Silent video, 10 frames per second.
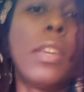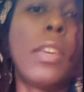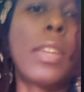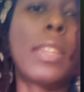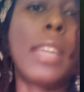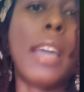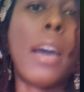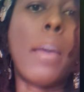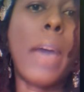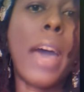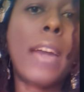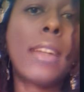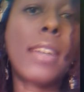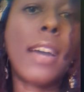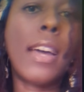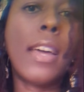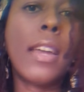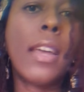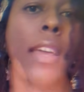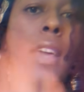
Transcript: You can see how bad it's gotten,